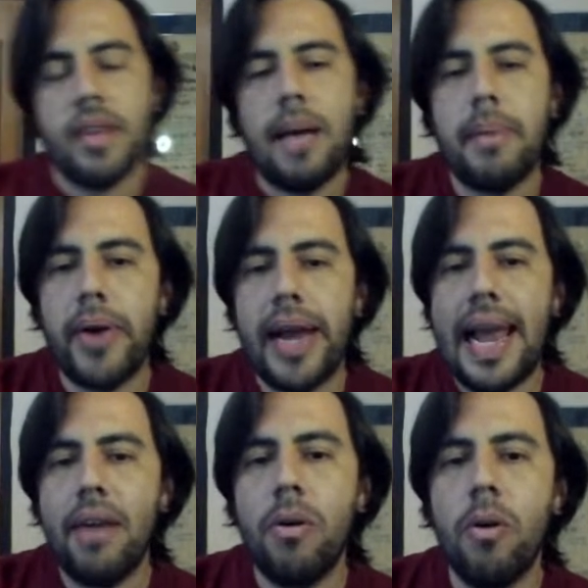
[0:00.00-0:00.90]

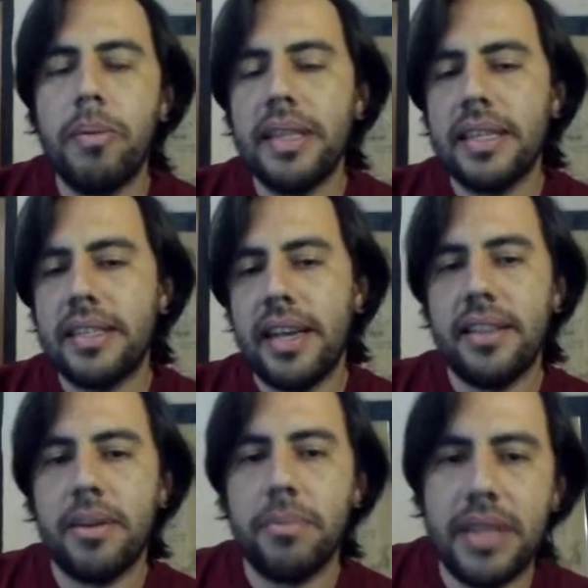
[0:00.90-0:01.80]
allow open the
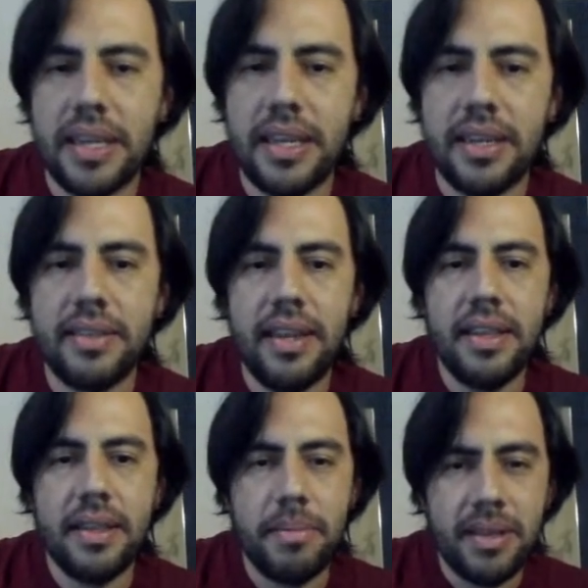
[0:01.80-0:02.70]
center with the king still
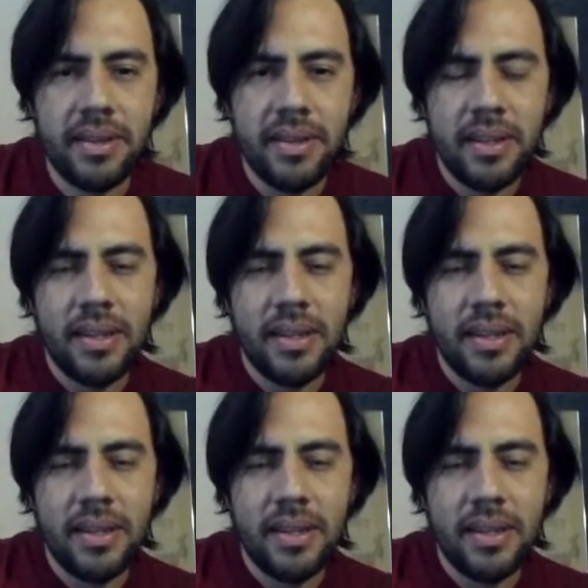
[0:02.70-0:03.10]
in the middle.